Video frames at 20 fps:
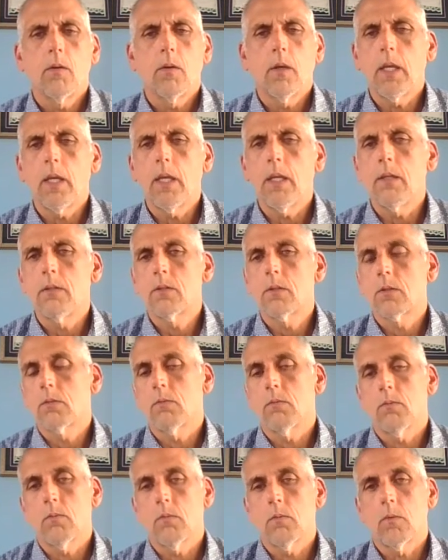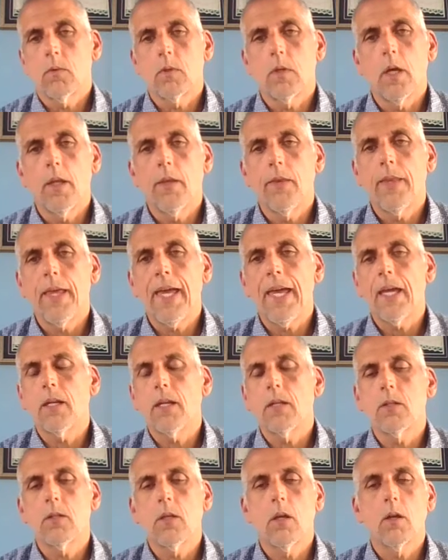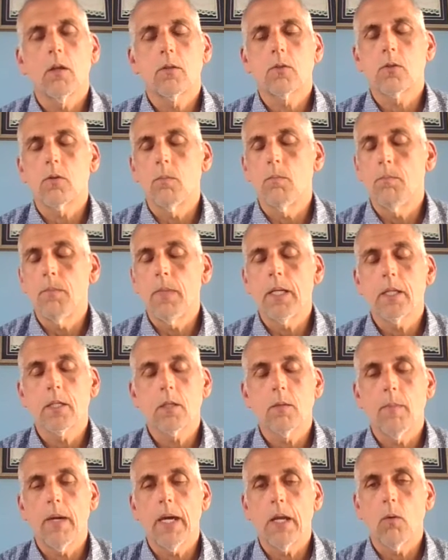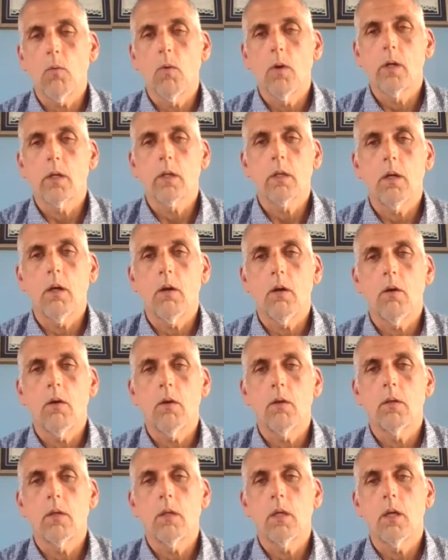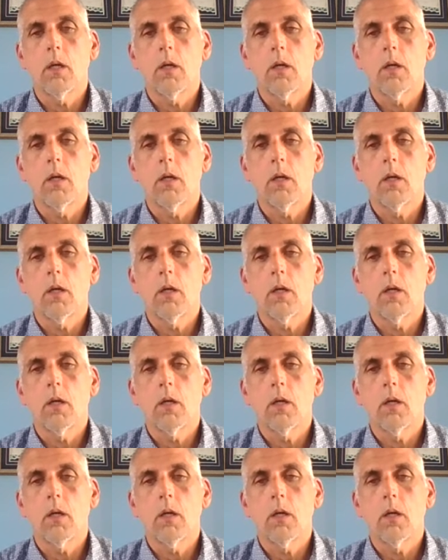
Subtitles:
He's done a tremendous amount of work on